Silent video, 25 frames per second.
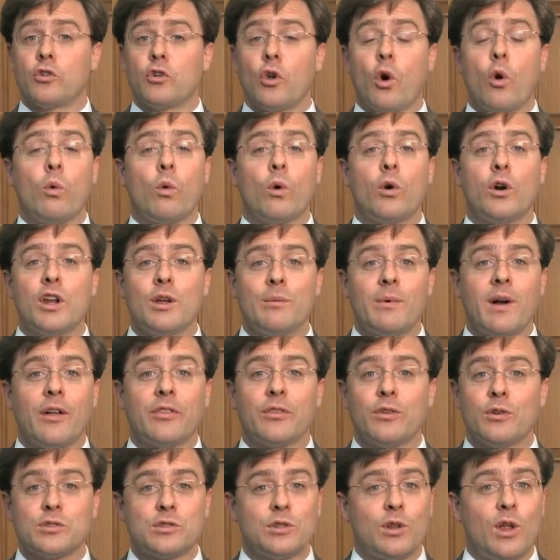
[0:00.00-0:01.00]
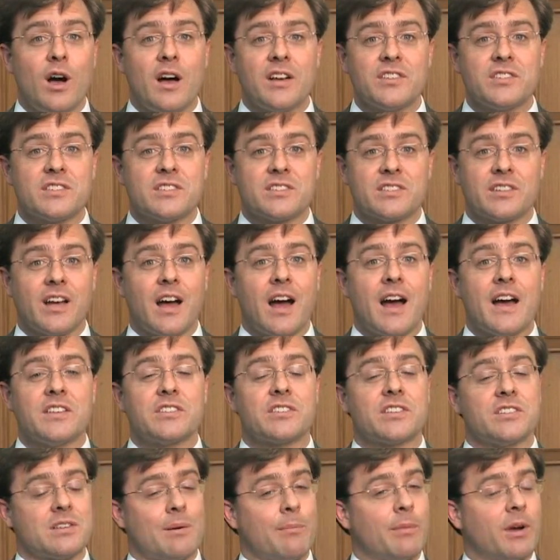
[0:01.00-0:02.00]
don't worry about those losses, guys,
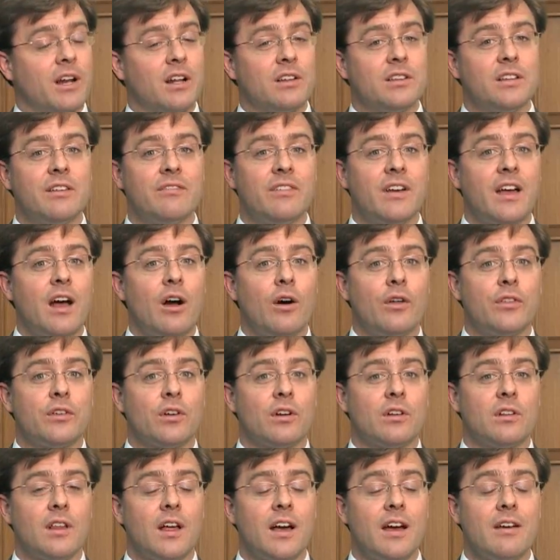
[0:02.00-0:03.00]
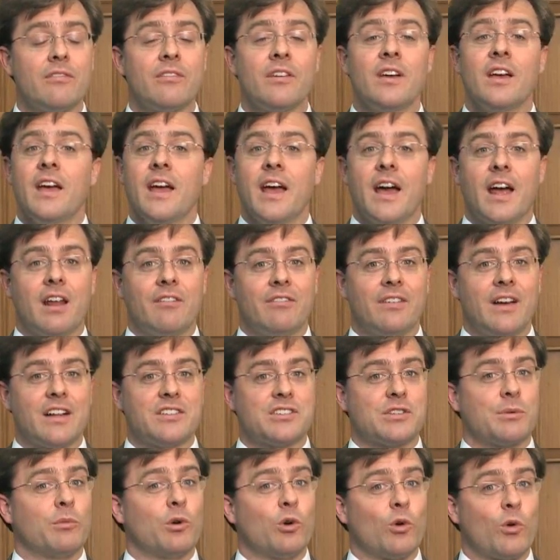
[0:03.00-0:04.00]
because I'm going to live a healthier life and I've got
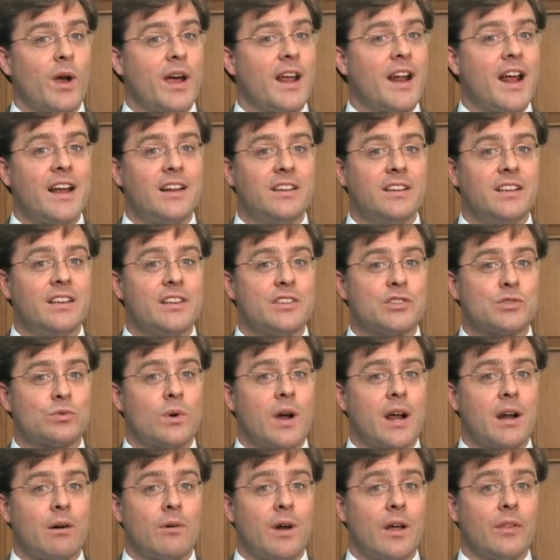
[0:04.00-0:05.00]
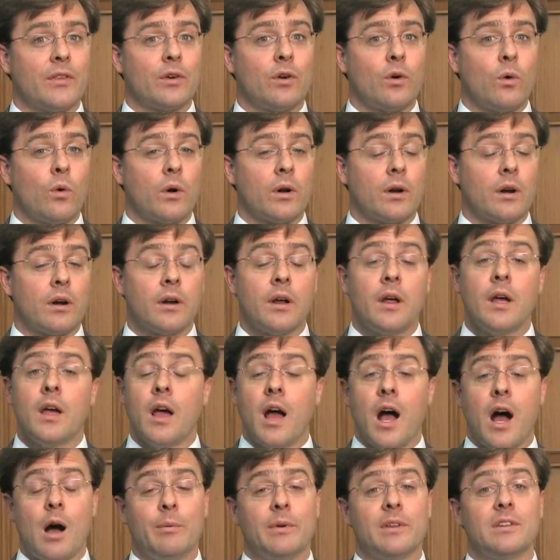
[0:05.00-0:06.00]
some great ideas right around the corner.
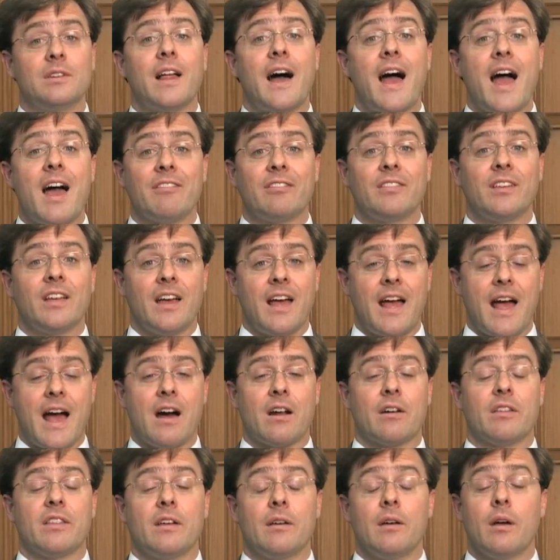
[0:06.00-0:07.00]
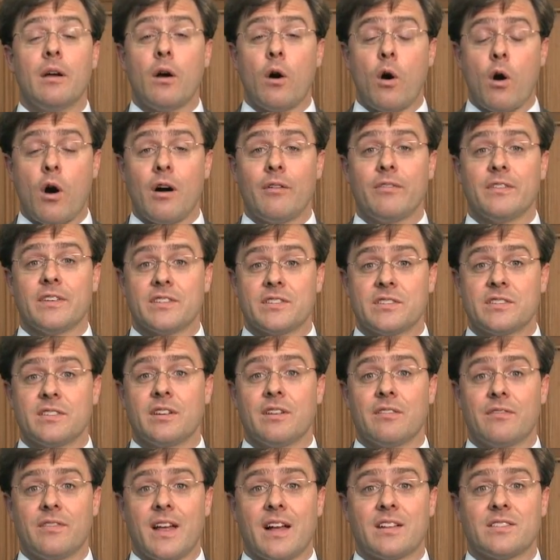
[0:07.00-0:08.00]
I'll be laughed out of the office
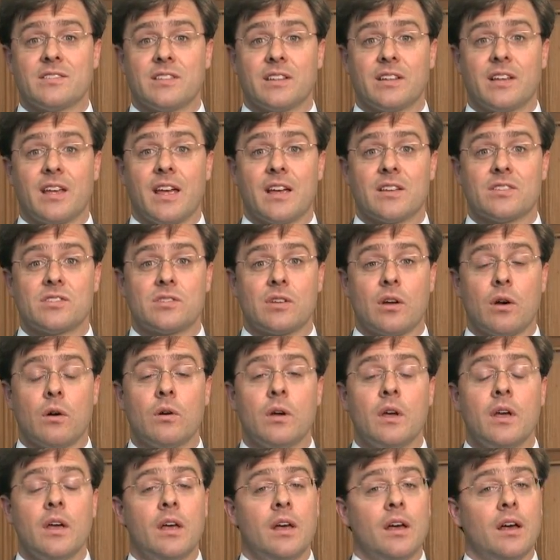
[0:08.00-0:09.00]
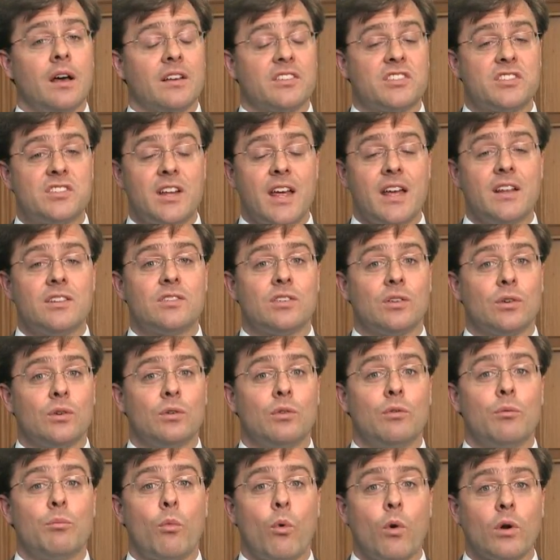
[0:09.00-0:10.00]
if that's the case. So stay
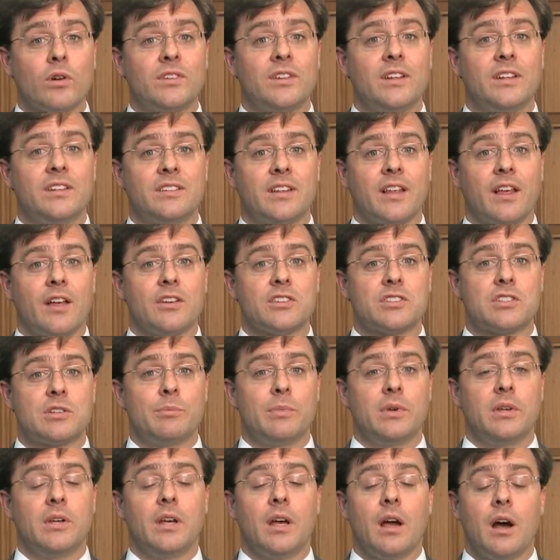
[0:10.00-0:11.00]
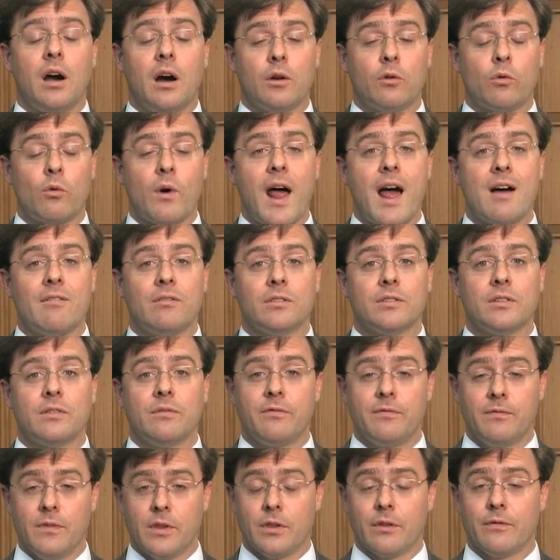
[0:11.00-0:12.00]
tuned. More details to be unraveled
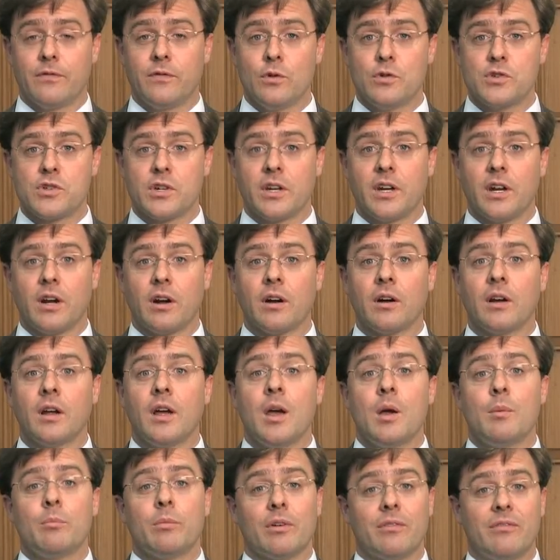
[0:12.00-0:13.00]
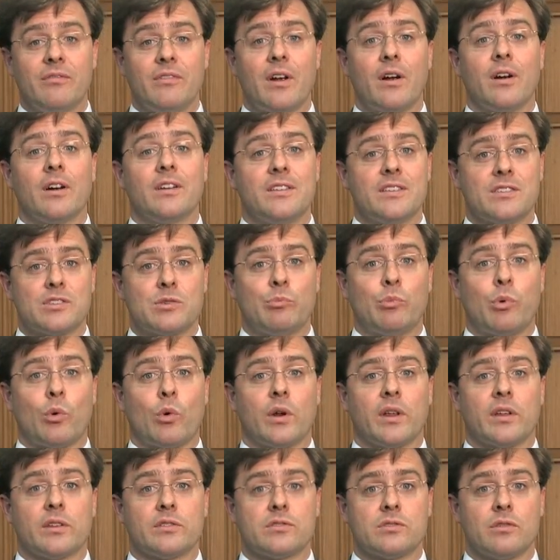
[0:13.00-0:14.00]
in the future here, but very
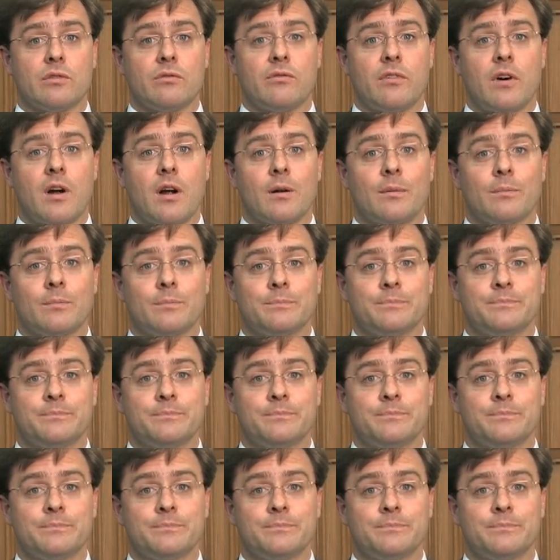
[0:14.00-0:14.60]
disappointing so far.